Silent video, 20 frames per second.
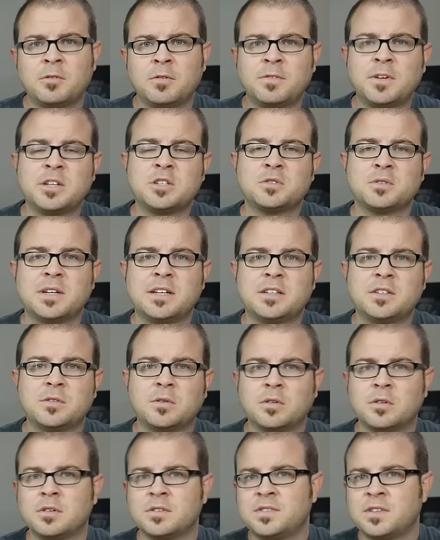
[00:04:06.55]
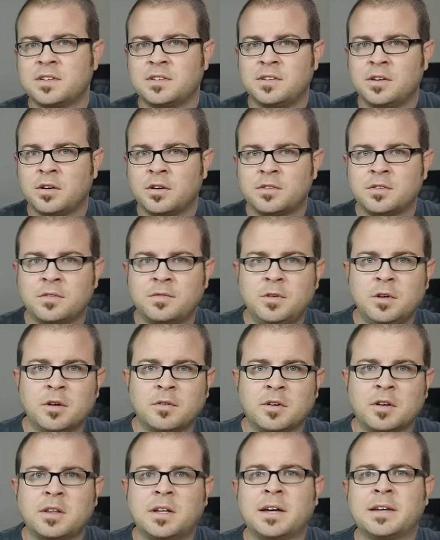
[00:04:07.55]
refresh rate, or sixty hertz if you
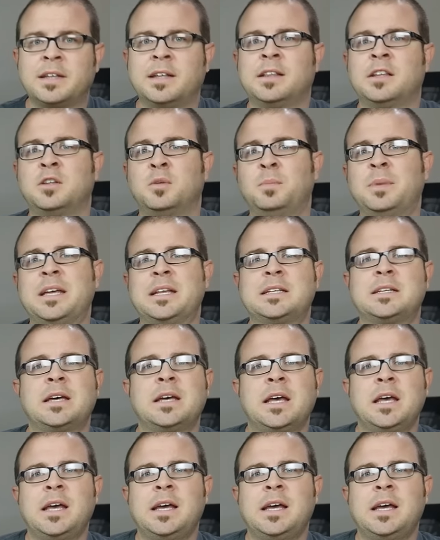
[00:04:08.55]
overclock it a little bit.